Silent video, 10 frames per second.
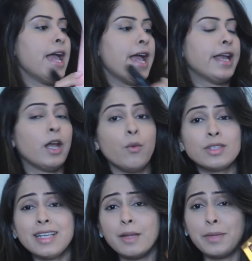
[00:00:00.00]
and it
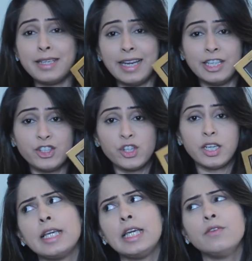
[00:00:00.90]
was a limited edition
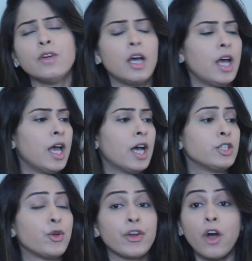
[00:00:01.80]

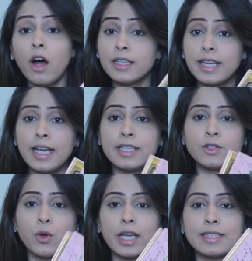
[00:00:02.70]
during holidays,
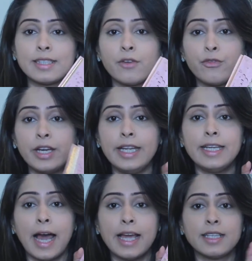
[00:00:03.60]
so it's a
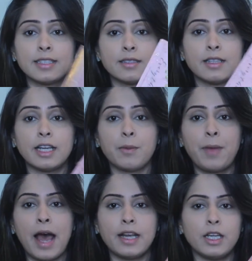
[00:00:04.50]
really nice little
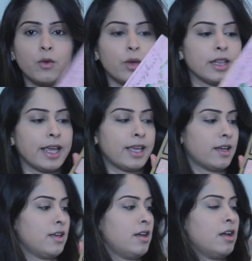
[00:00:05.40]
palette with like
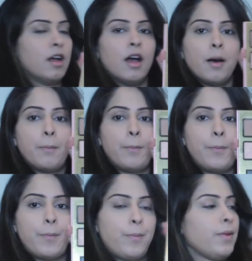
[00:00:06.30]

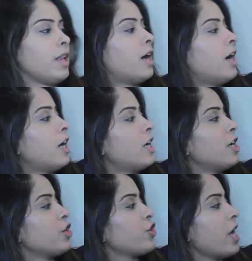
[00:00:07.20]

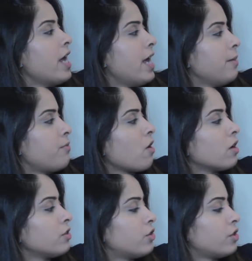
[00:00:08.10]
blush and
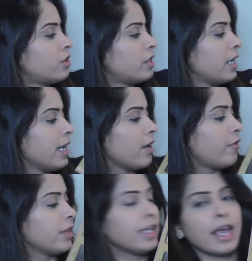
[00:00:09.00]
bronzer and
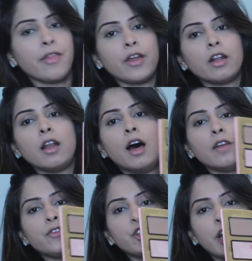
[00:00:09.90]
everything, and then a lot
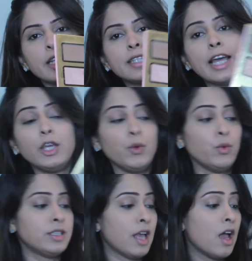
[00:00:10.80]
of shades. I
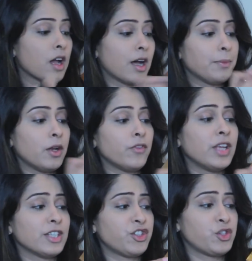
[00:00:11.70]
use a couple of
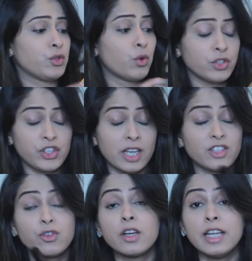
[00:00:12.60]
those
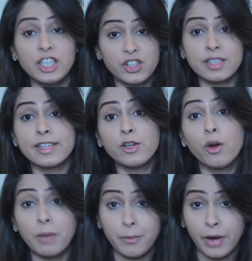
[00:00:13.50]
shades religiously
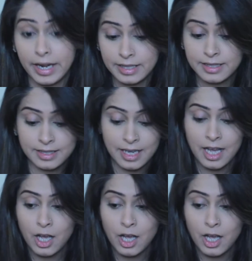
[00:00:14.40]
on my brides,